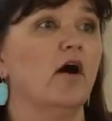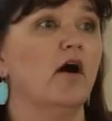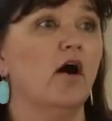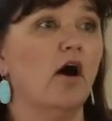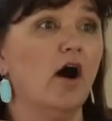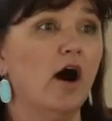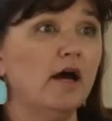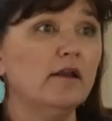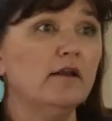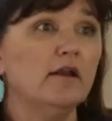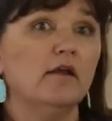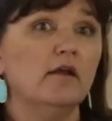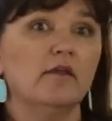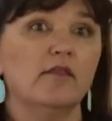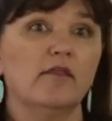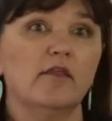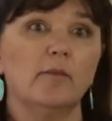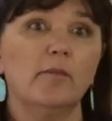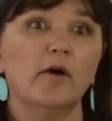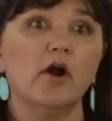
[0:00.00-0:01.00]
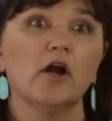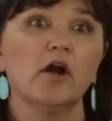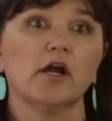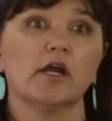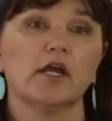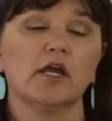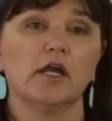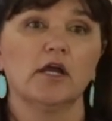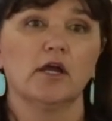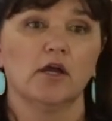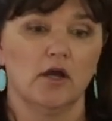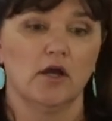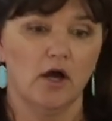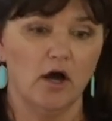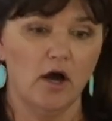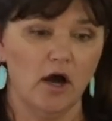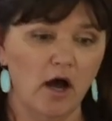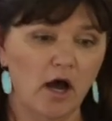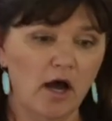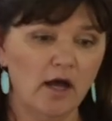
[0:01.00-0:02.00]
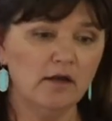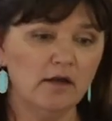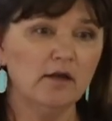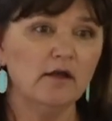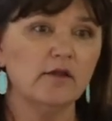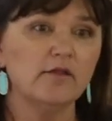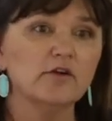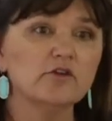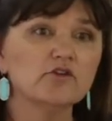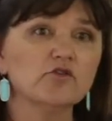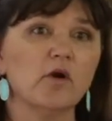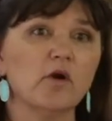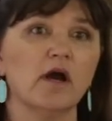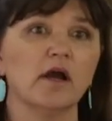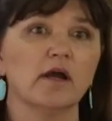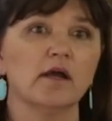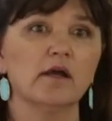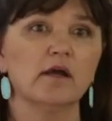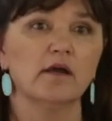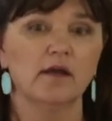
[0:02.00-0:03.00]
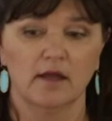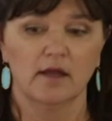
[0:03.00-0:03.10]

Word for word: on the bark, on the trunk,